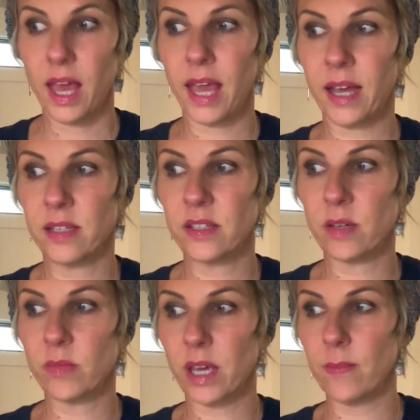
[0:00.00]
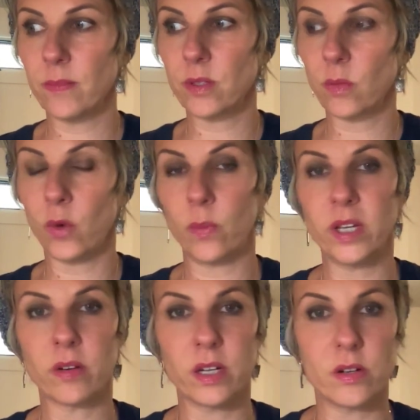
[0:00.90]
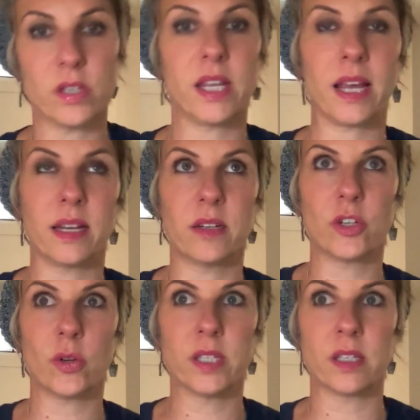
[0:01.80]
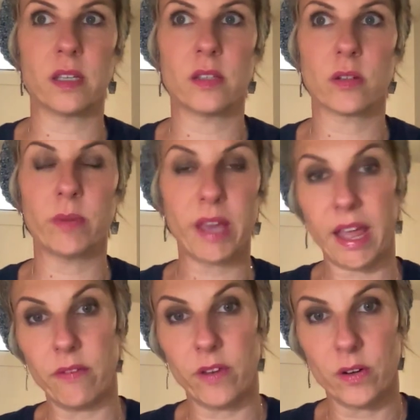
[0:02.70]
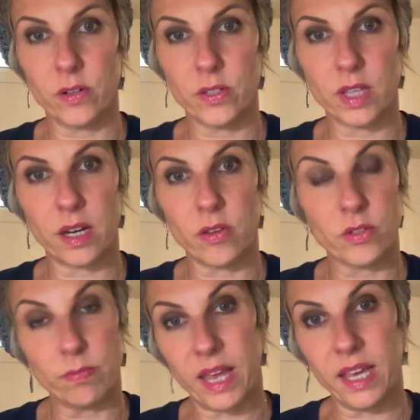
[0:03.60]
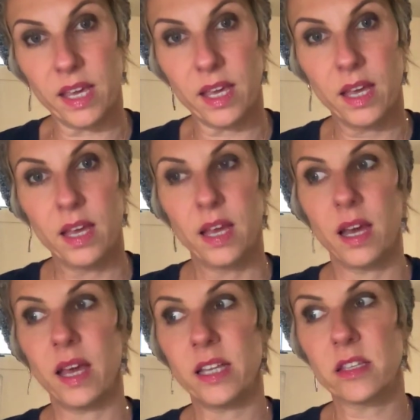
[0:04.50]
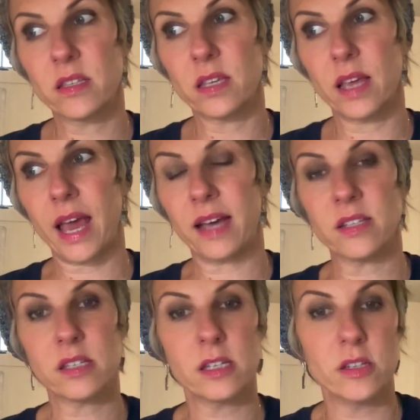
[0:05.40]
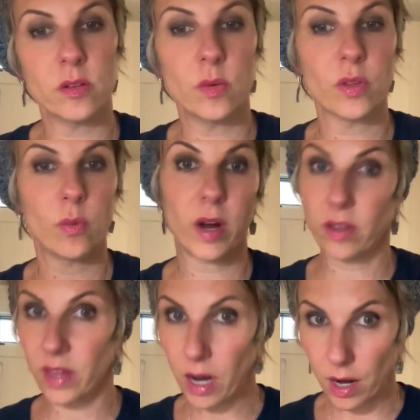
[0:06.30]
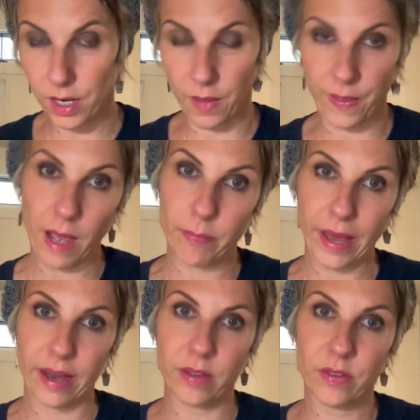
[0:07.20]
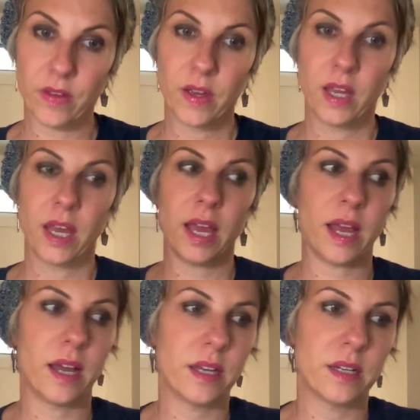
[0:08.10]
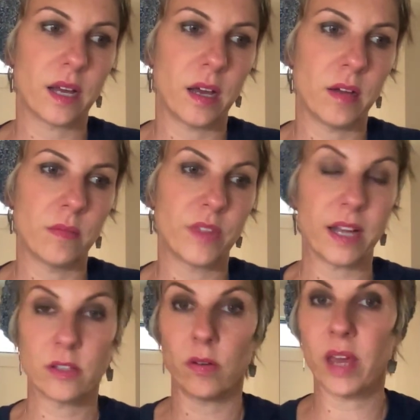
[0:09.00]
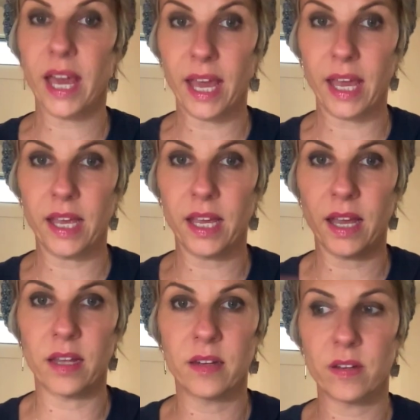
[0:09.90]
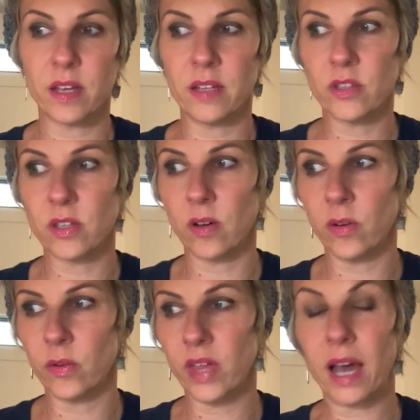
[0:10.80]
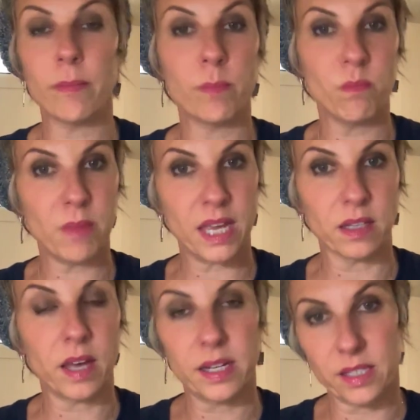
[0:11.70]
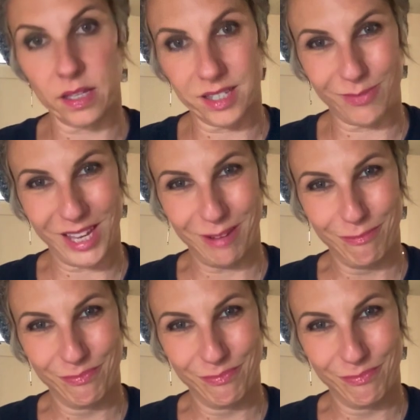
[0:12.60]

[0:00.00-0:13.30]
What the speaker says: And sometimes when we don't understand choices or behaviors that others make, it has to do with where they are on that path. And that's okay. And so that made a lot of sense to me.